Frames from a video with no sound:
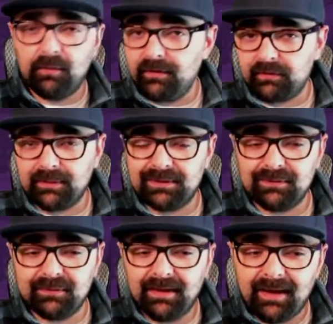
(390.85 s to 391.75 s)
Once we
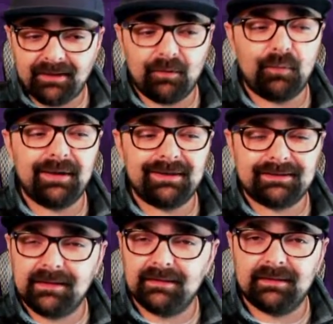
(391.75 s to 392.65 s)
do that, we're going
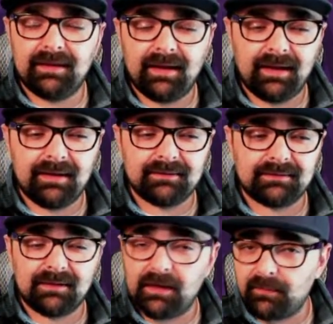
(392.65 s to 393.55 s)
to send in
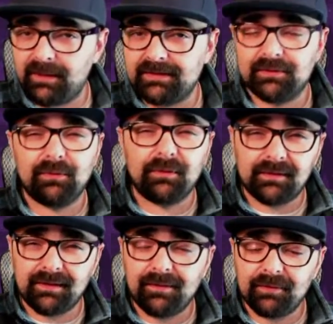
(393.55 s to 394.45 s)
hogs clockwise
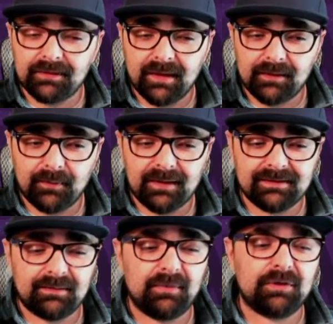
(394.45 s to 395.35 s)
or
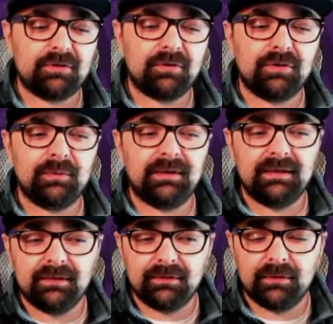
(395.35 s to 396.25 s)
counterclockwise and make sure that we
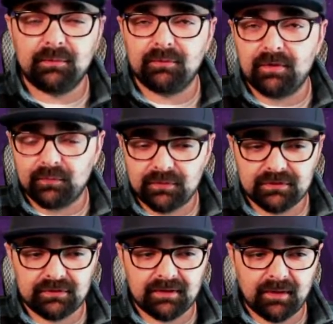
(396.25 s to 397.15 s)
heal them around
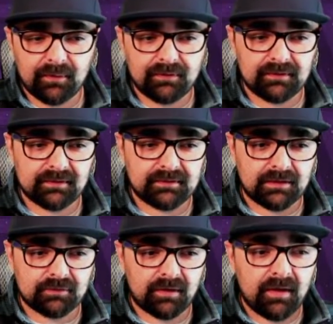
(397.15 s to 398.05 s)
wizard towers and
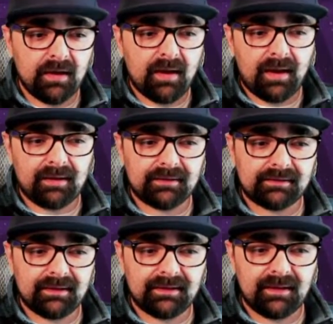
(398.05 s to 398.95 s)
etc. Out of the
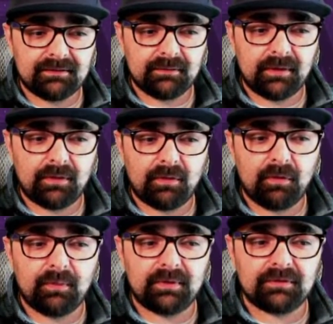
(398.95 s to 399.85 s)
clan castle, we've got a
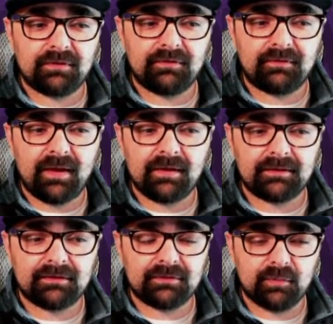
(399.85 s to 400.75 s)
whole bunch of
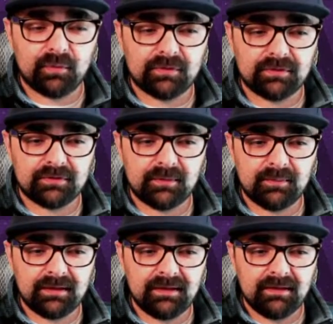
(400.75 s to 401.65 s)
Valks of some wizards
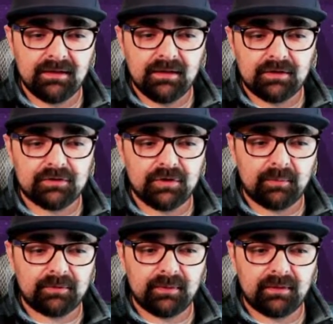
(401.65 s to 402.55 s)
coming in.
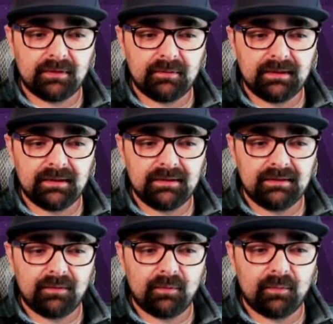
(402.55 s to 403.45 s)
Jump spell going
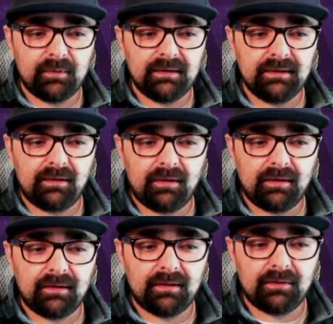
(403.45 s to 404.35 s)
in. We
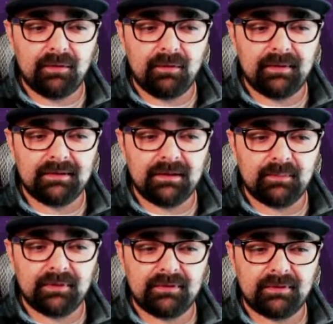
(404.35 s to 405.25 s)
are going
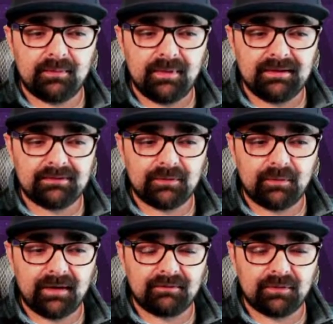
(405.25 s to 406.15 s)
deep into the base.
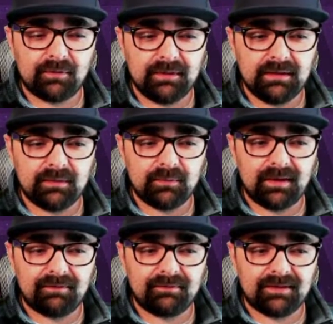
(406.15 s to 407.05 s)
We have the queen,
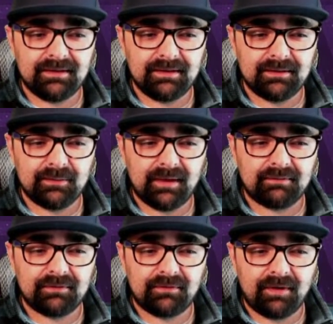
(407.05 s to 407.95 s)
we have the king, we
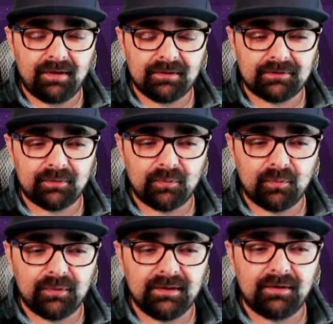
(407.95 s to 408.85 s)
have the Valks.
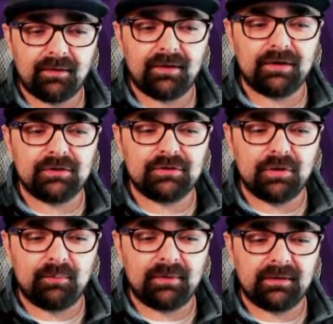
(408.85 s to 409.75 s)
We are
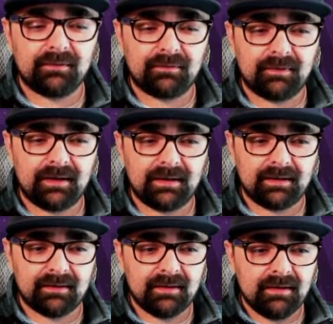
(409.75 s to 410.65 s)
jumping right
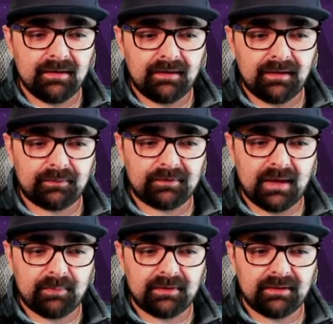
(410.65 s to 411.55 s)
in. That's what's
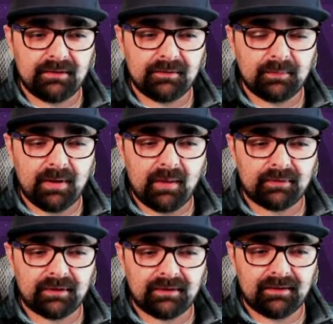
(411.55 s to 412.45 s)
happening here. We're going to
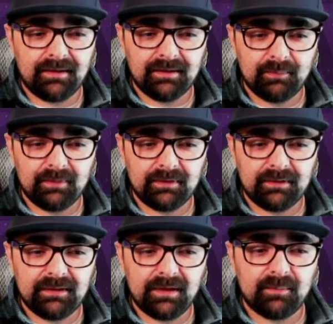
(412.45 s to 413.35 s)
pop the king
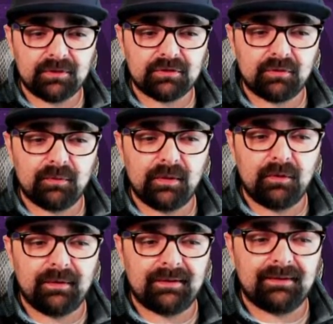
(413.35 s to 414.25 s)
ability and make sure we
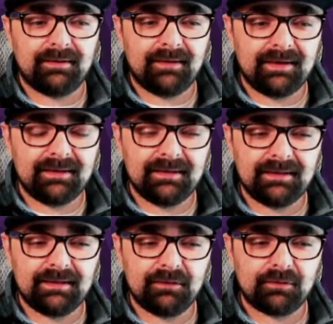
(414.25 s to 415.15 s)
go in. Now the
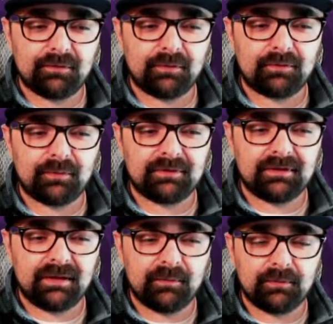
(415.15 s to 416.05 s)
idea here, of course, was
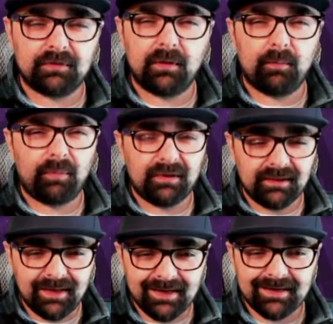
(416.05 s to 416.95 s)
that he was
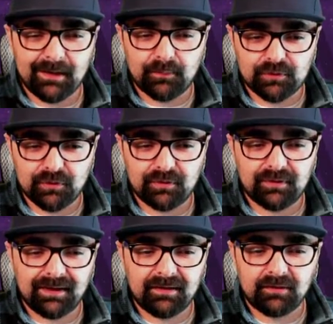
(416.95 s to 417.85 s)
planning, I'm sure,
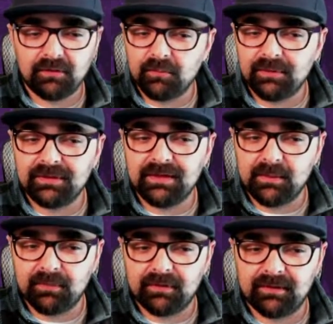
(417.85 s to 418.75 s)
to get in a little bit
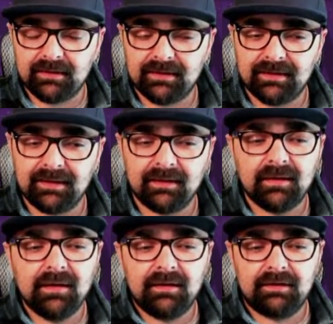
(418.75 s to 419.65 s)
deeper than he did.
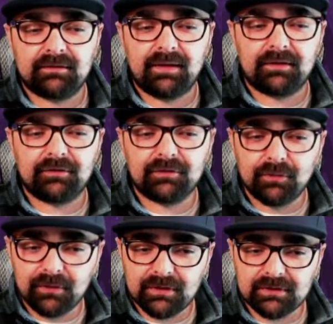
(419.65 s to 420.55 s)
There's a lot of
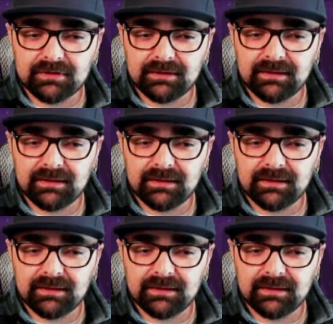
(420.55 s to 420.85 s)
storages